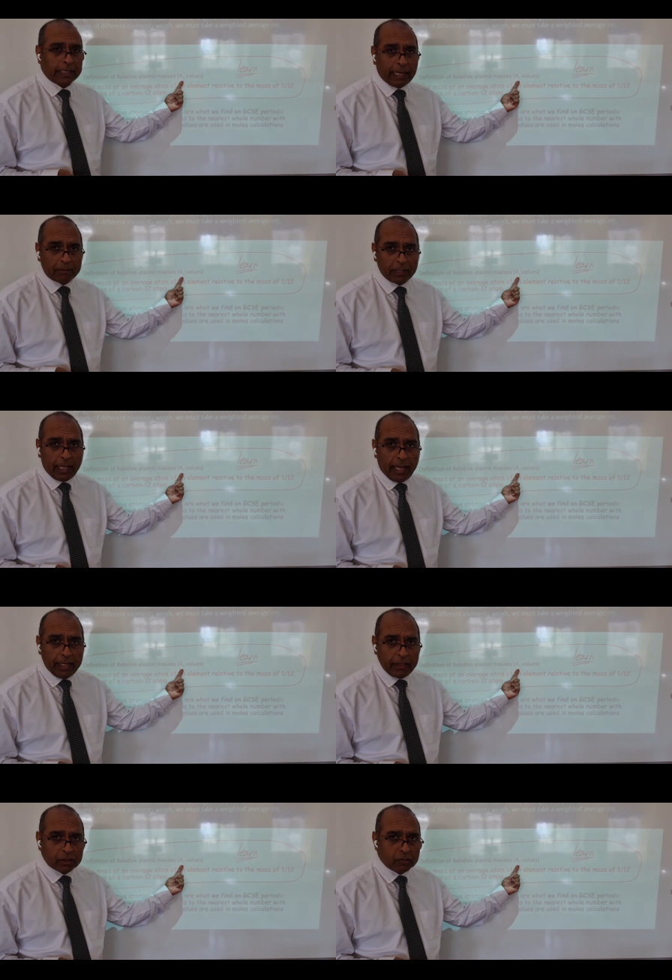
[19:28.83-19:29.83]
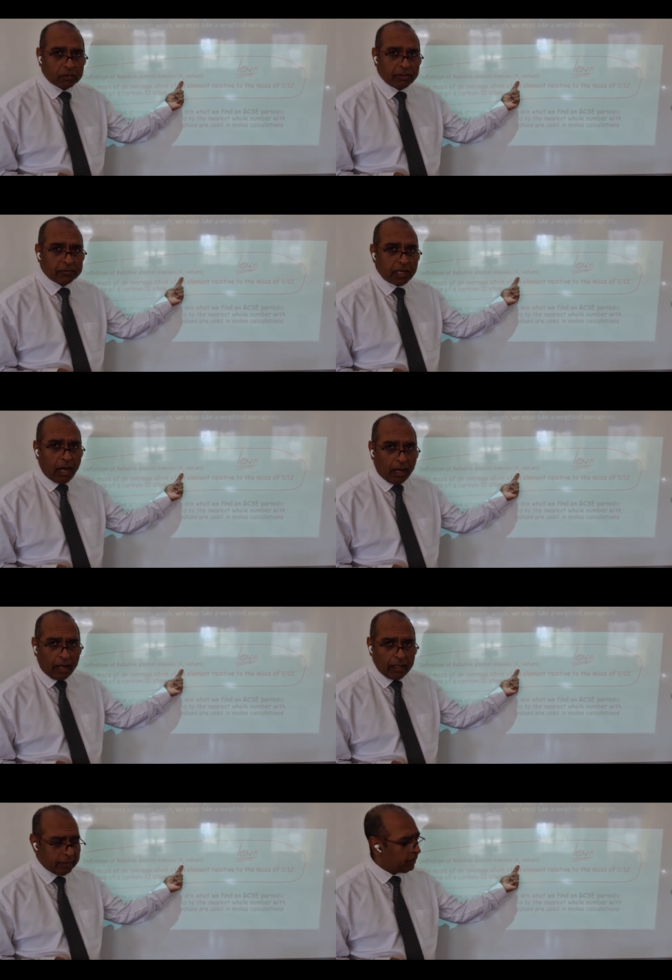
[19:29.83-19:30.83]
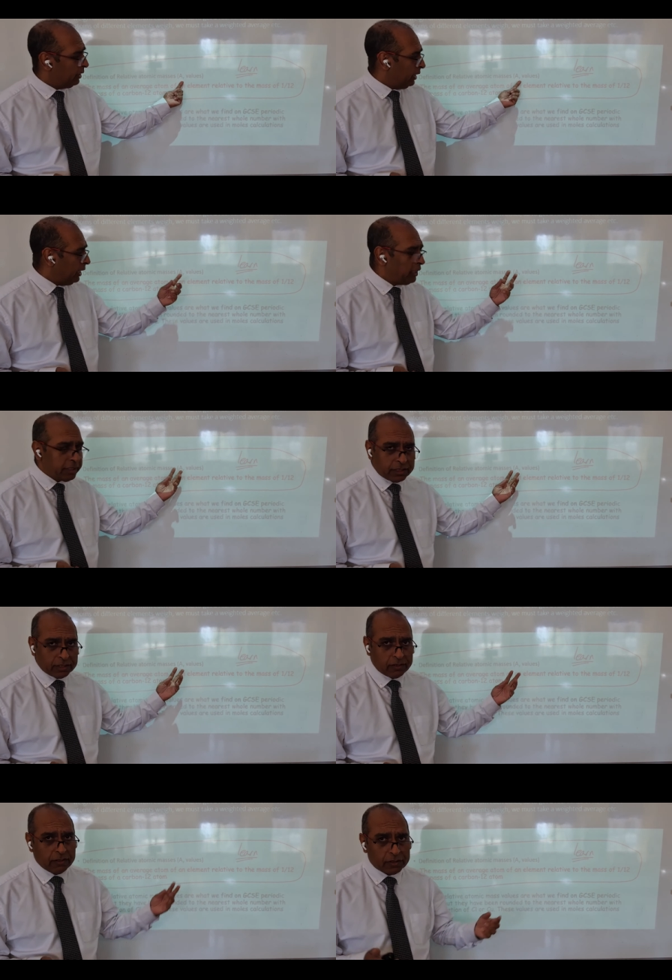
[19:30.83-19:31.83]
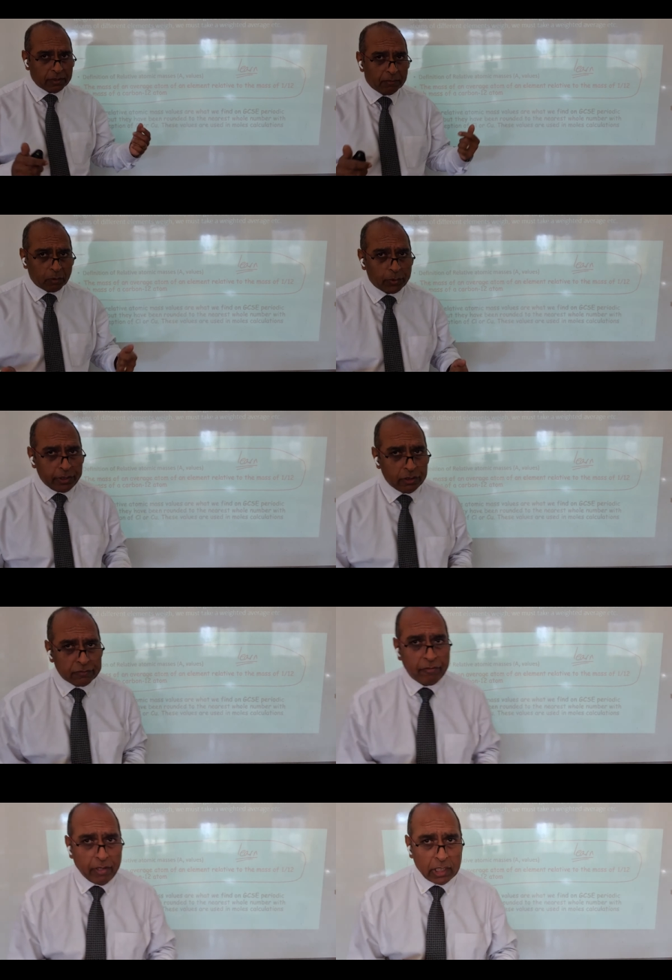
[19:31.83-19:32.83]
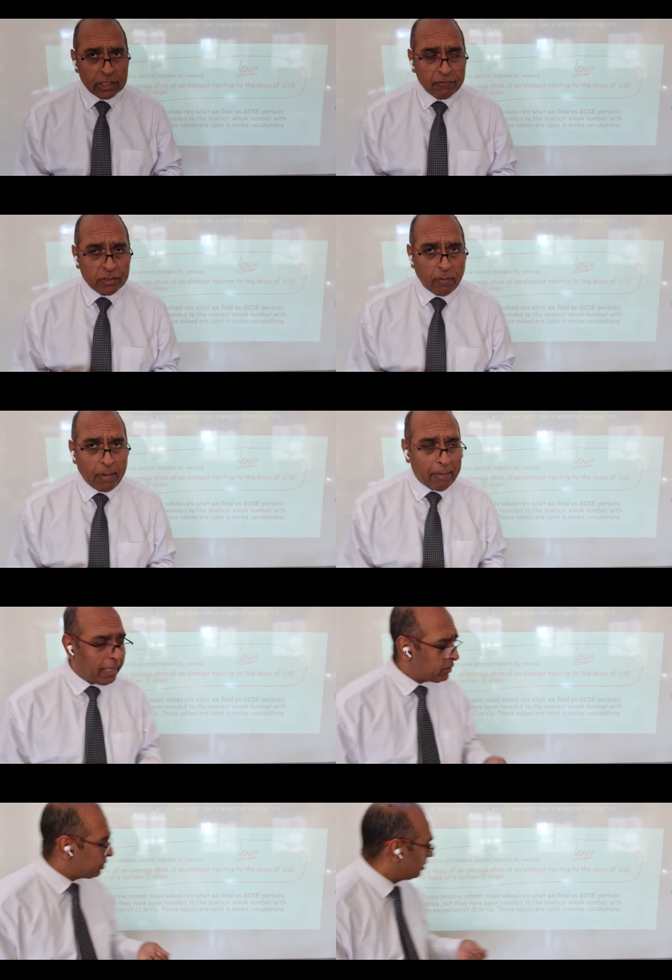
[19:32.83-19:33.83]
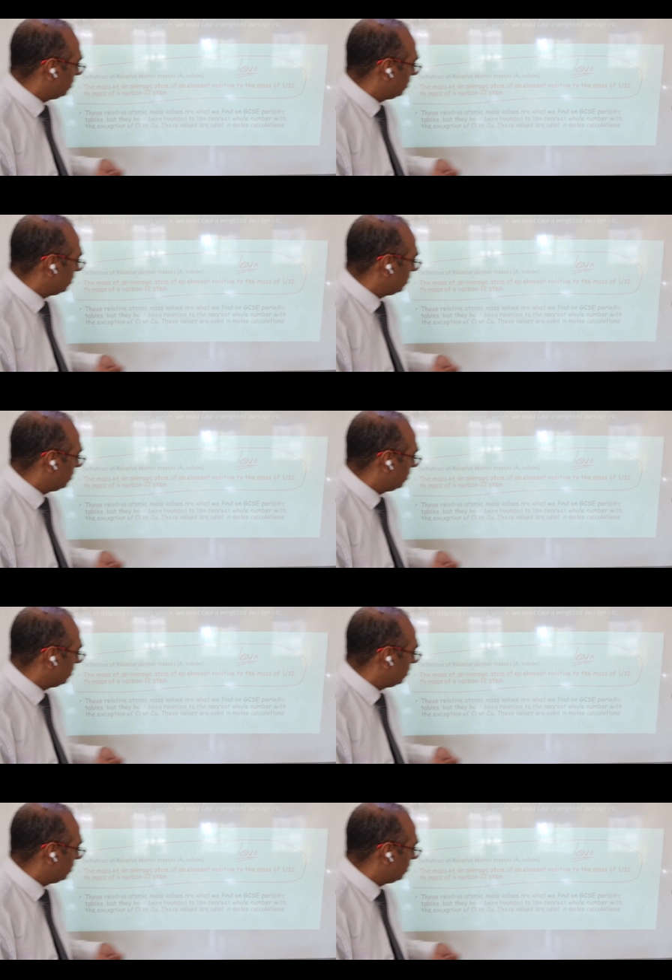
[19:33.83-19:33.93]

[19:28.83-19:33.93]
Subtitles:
capital A subscript R, is the symbol we use for relative atomic mass.